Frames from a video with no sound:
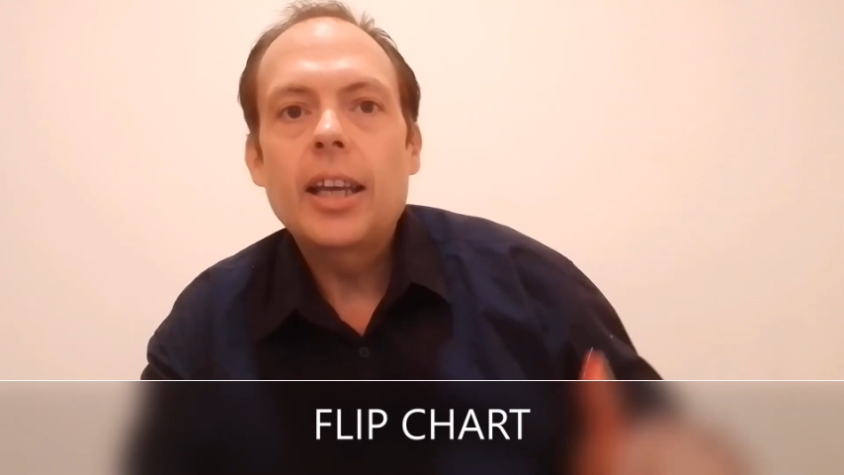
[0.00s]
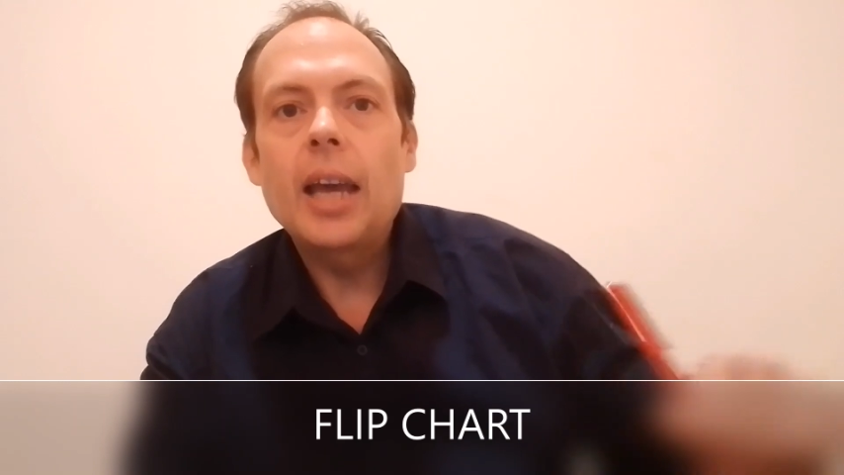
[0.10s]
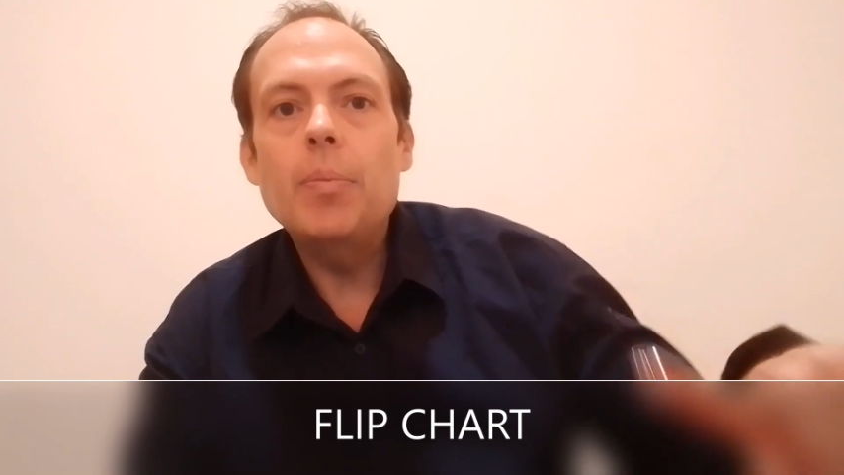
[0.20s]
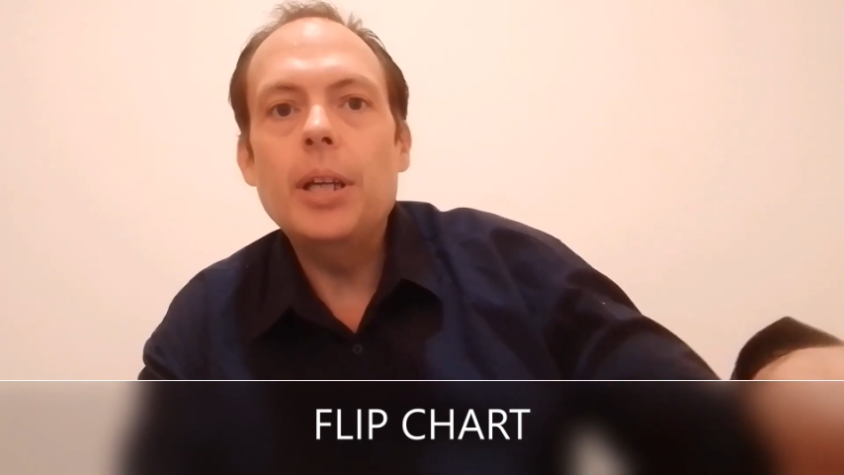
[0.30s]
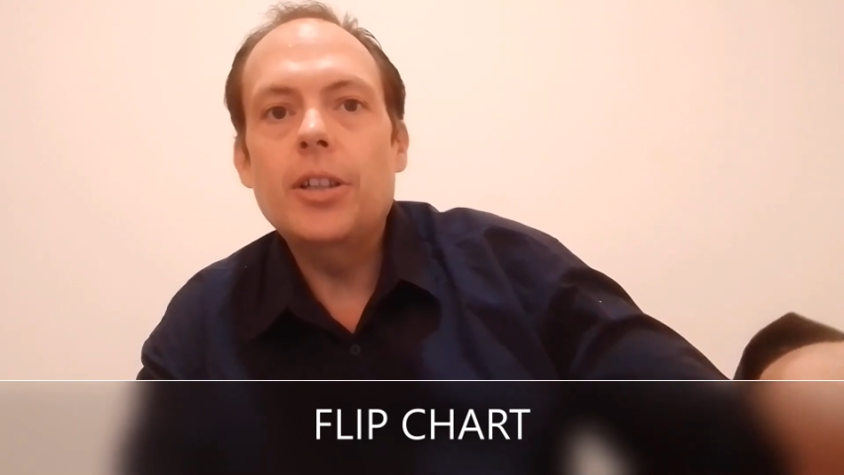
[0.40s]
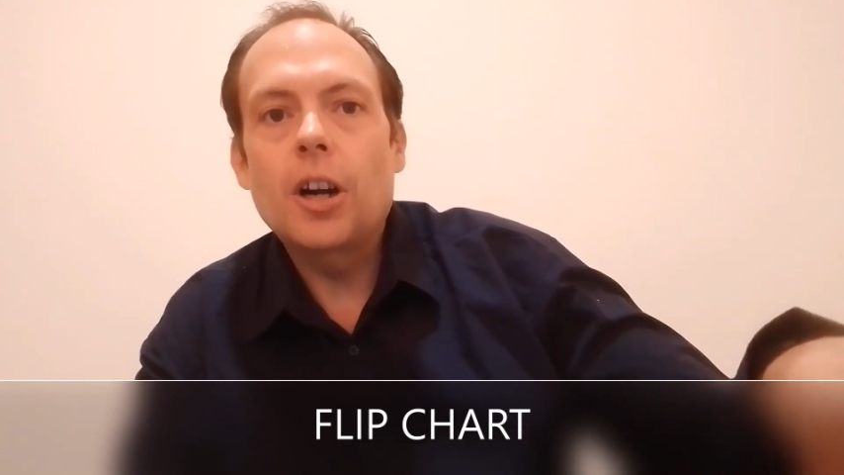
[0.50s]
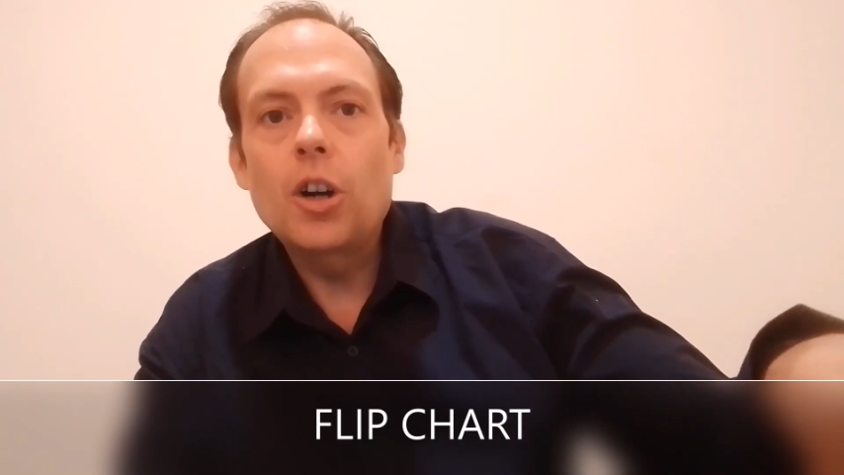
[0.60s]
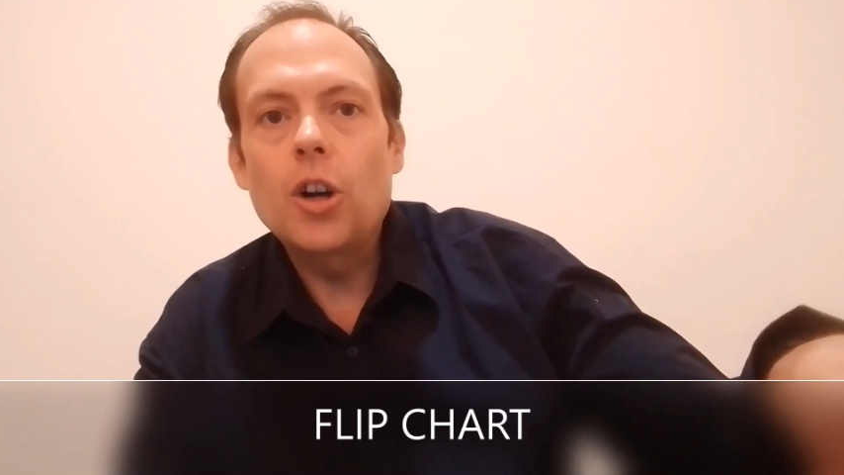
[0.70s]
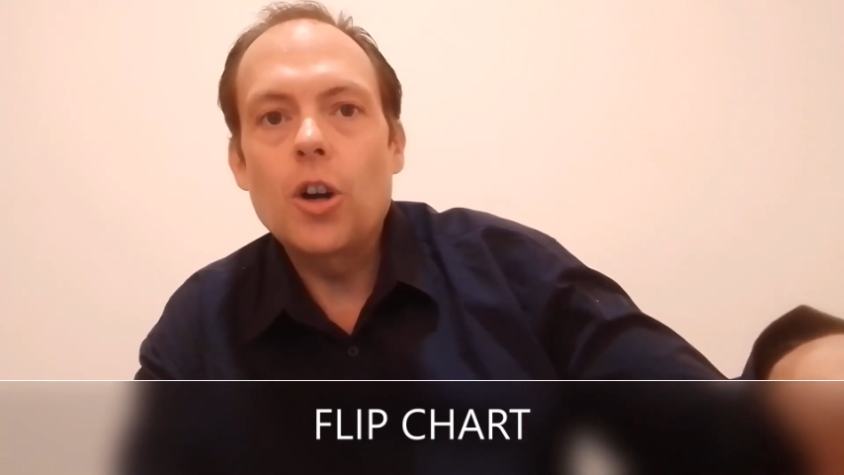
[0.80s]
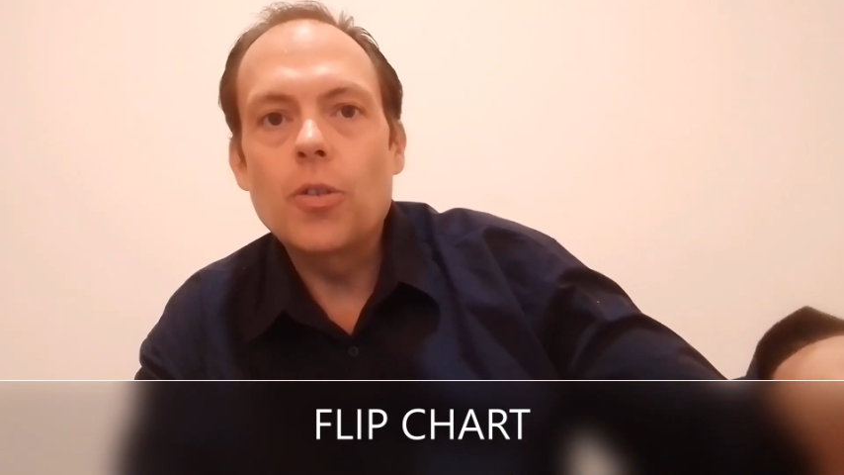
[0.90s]
can be
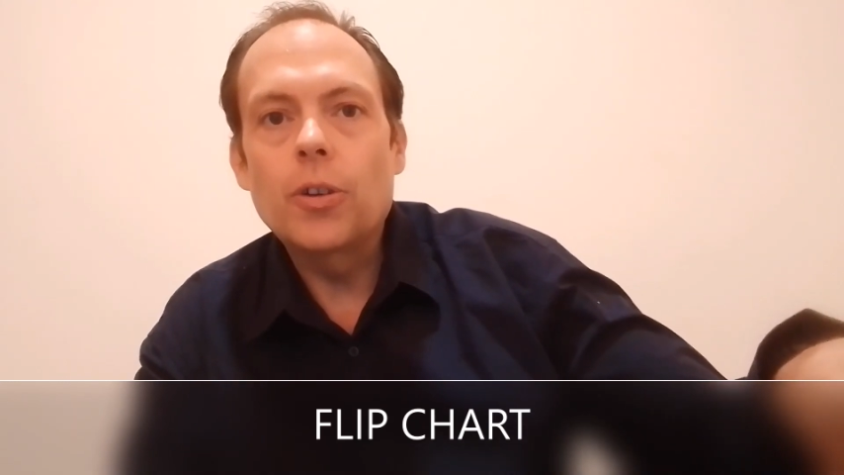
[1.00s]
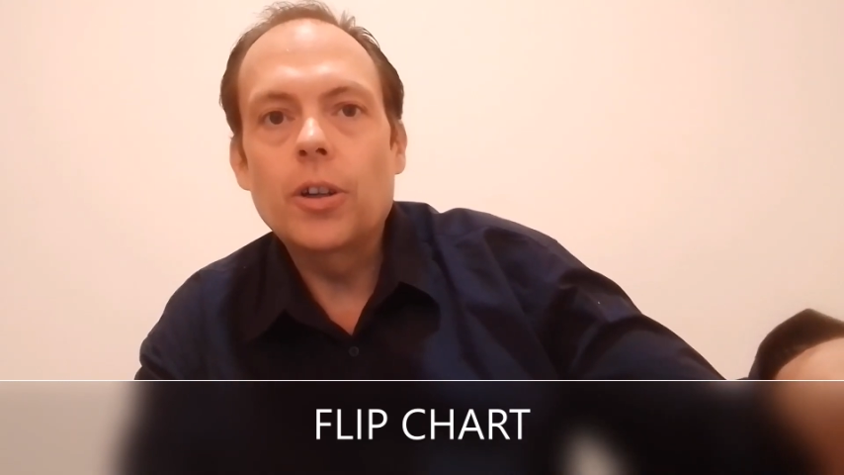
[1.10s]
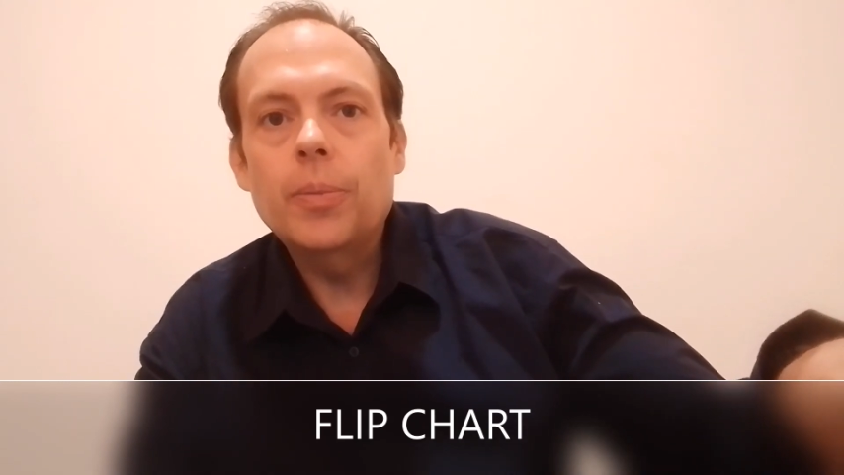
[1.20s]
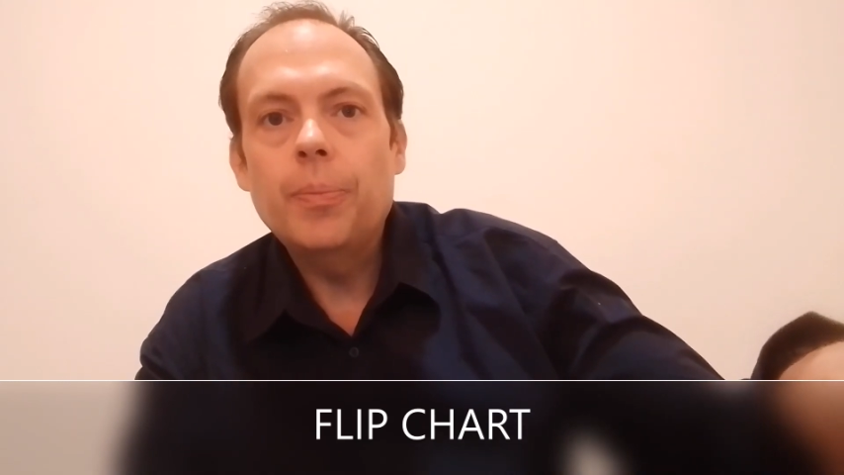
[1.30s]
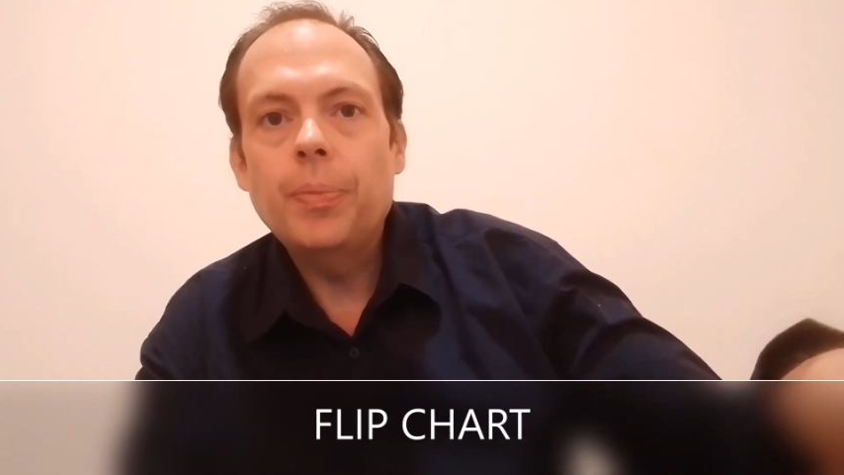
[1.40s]
turned over